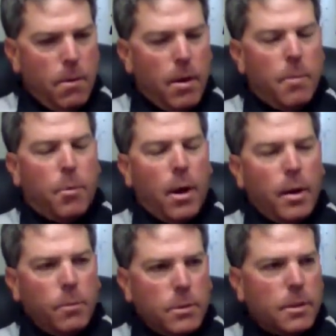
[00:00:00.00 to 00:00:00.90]
Right.
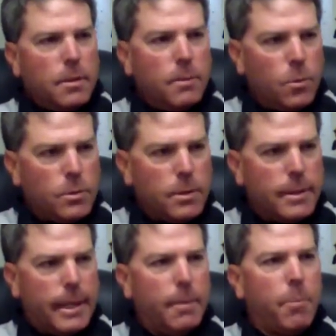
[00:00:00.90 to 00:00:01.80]
Brian was
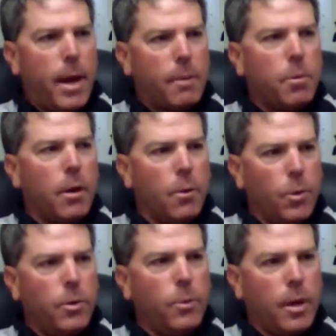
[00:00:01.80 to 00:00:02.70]
an impact player
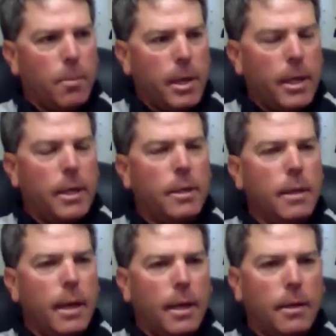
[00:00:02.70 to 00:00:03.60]
we knew coming in,
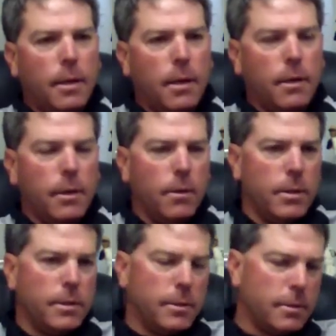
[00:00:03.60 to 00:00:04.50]
and
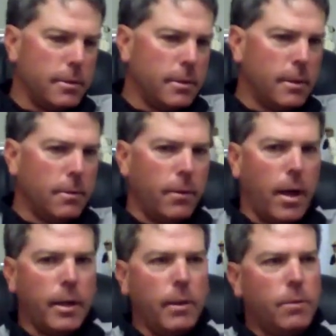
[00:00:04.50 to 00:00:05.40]
he's
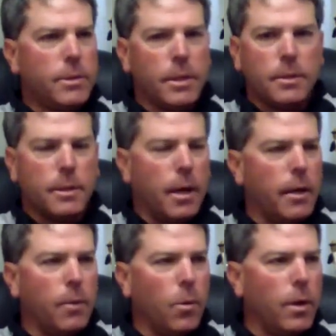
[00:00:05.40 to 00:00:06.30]
90, sits at
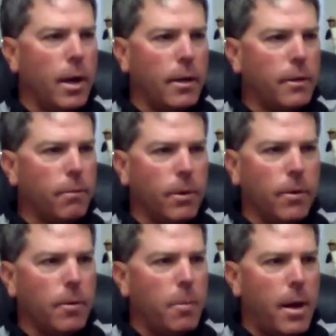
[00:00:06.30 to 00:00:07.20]
91, 93
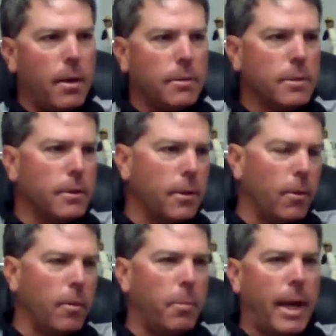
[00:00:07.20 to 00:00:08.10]
on the mound.
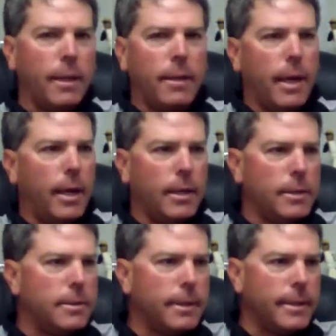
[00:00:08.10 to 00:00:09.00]
On a bad day,
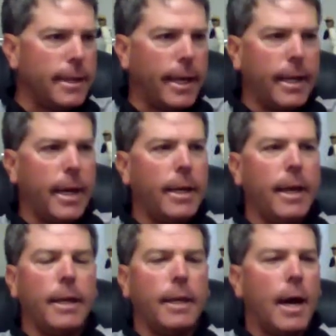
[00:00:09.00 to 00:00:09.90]
he's 88,
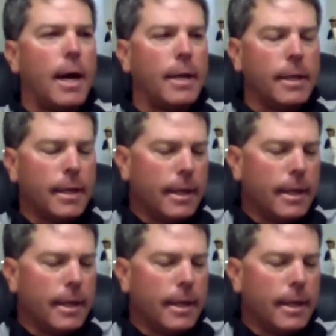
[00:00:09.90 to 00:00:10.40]
89.